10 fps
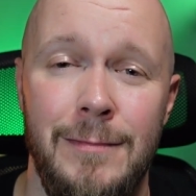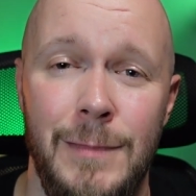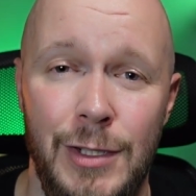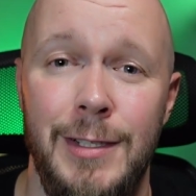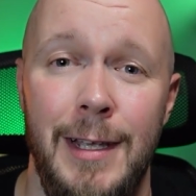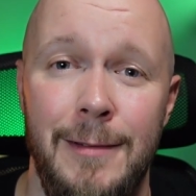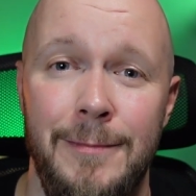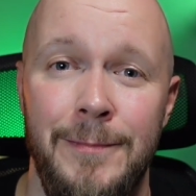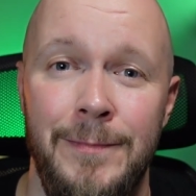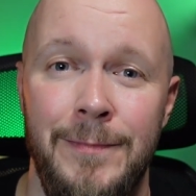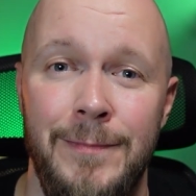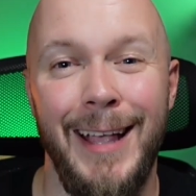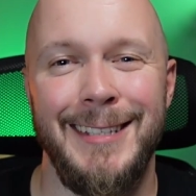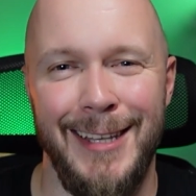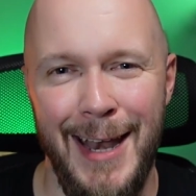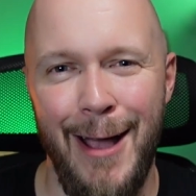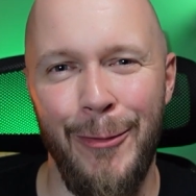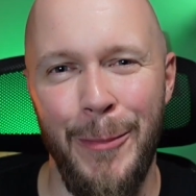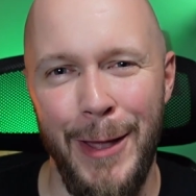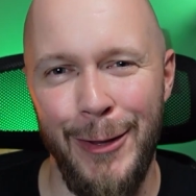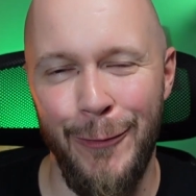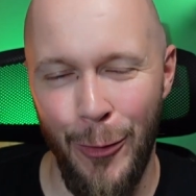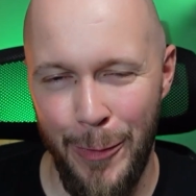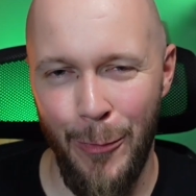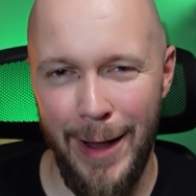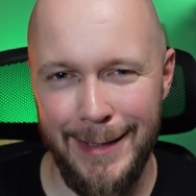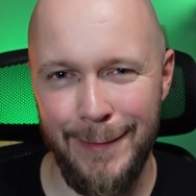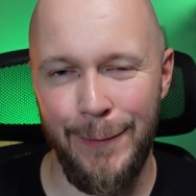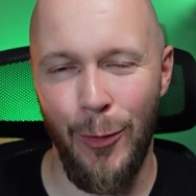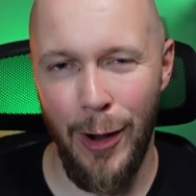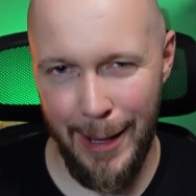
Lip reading: Just saying. So now the bit you've all been waiting for.